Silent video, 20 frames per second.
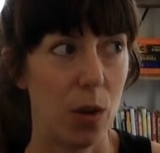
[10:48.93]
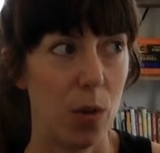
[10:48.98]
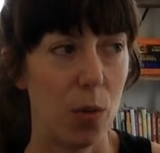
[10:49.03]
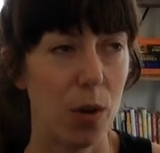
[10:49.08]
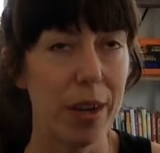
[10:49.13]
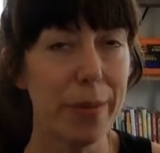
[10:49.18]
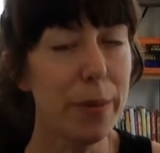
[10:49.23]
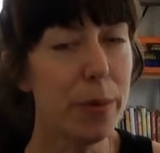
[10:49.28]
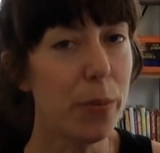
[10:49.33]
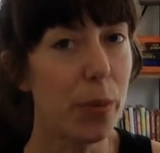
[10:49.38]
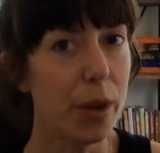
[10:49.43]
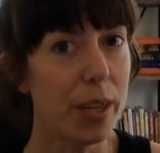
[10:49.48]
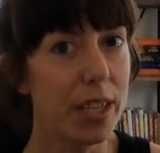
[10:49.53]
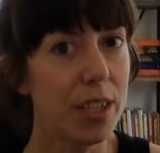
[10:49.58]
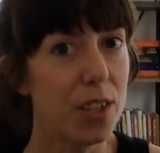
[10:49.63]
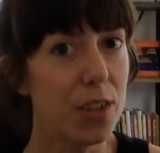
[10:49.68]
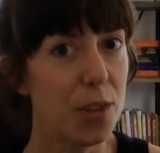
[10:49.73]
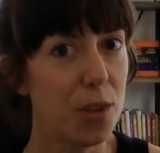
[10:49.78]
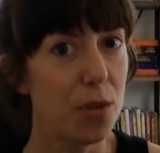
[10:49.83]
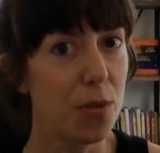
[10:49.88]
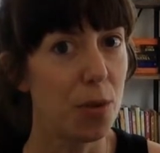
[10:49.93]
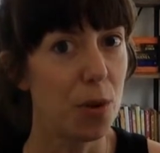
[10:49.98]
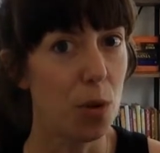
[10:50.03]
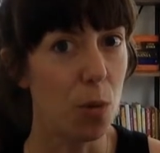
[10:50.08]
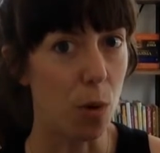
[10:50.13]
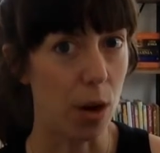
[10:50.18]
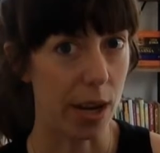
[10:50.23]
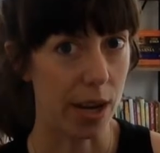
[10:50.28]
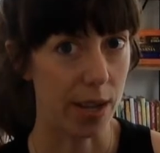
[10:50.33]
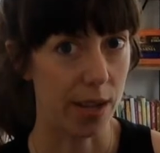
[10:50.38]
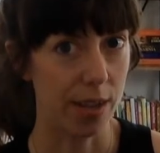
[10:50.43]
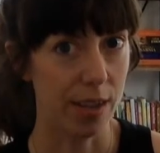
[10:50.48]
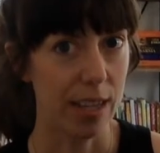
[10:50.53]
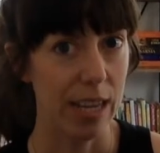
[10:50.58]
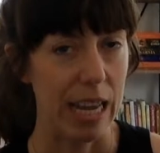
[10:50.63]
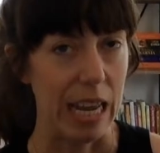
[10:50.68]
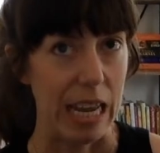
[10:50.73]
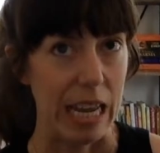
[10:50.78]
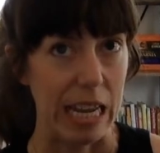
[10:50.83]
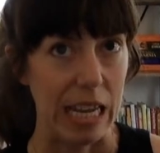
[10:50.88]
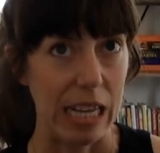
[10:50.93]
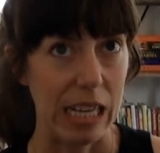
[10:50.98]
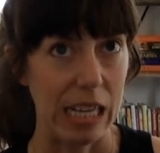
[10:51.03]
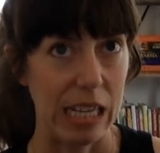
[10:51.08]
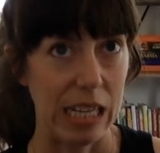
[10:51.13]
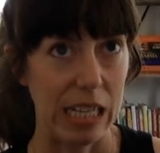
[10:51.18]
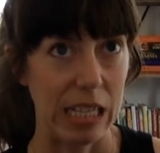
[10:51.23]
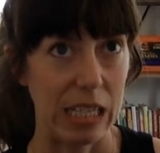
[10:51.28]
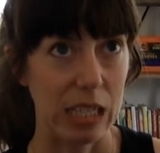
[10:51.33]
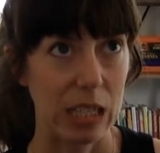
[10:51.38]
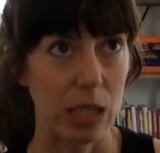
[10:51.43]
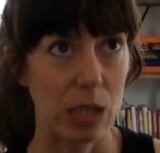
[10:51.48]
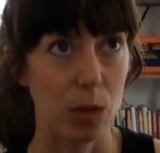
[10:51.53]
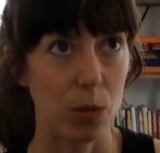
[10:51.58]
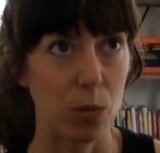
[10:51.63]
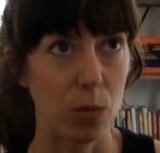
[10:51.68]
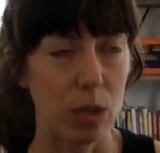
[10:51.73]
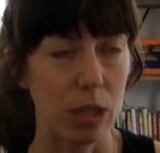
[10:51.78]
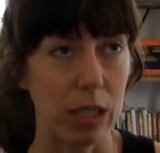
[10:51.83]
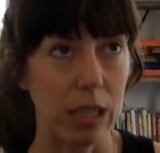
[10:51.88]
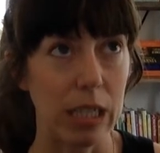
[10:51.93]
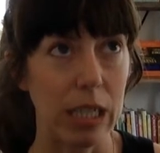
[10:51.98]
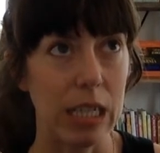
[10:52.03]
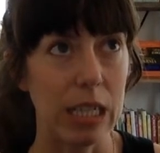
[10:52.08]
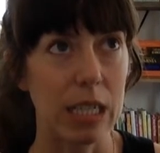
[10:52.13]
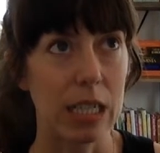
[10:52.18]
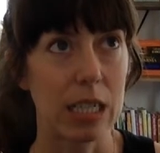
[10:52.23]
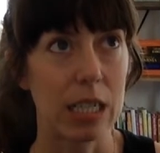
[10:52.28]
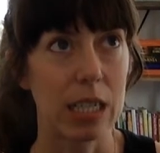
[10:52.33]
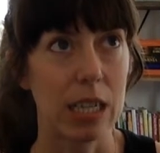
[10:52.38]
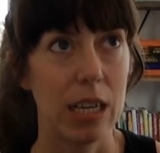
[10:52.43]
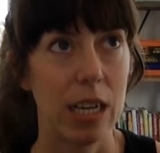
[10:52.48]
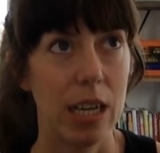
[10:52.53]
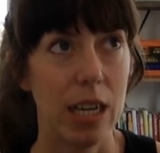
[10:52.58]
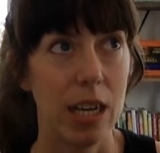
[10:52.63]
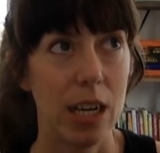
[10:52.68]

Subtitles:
what I've been wanting to do for a while is release